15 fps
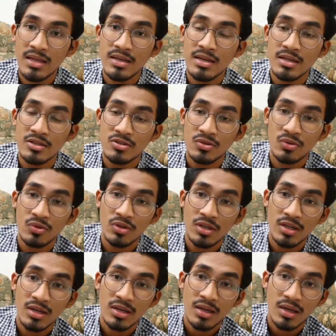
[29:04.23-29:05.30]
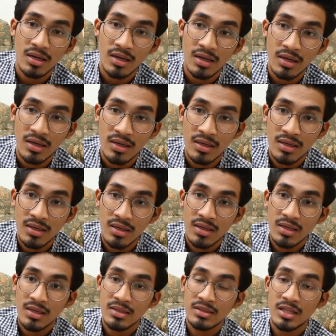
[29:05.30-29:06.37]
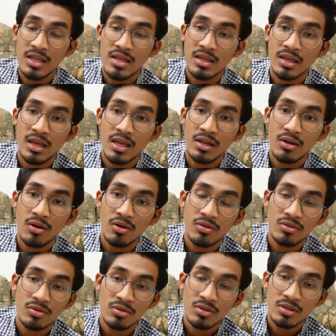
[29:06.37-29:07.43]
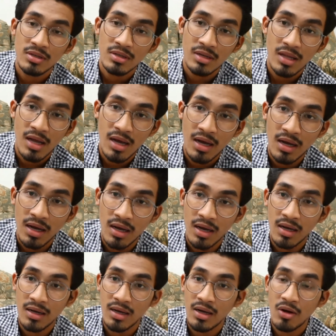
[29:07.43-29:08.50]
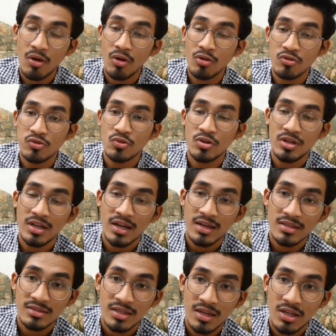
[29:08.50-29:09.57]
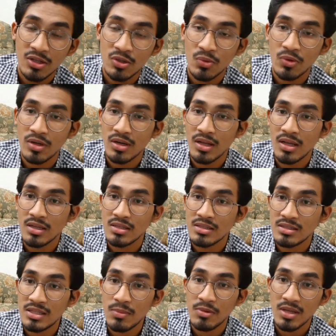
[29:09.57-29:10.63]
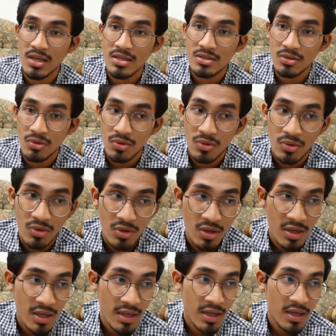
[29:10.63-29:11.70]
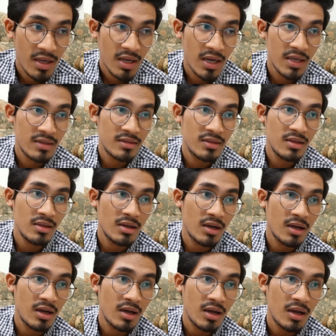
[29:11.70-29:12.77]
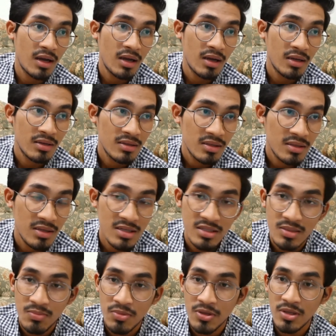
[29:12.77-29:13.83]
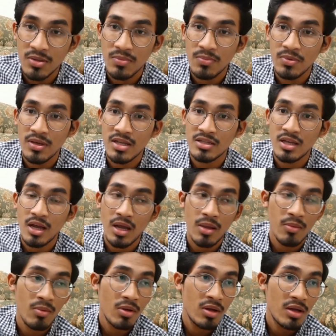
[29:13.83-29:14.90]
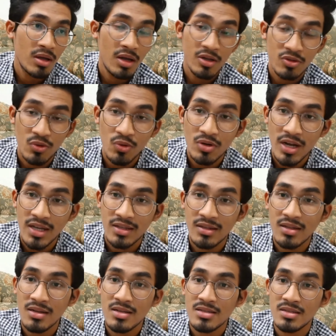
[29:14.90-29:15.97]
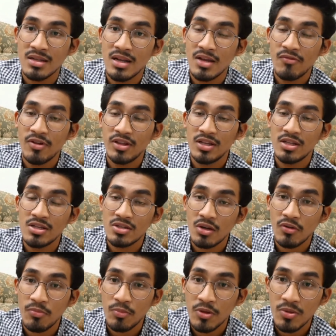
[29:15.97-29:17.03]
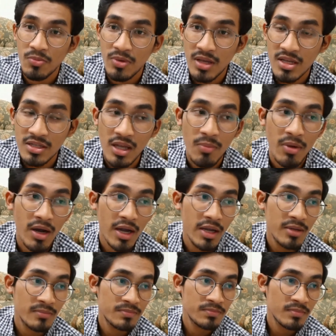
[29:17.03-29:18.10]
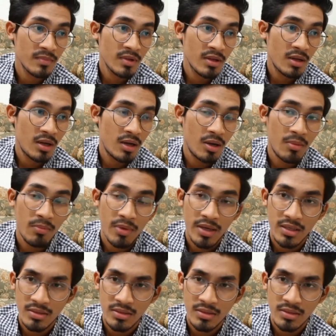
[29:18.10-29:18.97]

the student thinking on their, or also their understanding toward that subject. So I think this PPSI, so I think this advantages of PPSMI might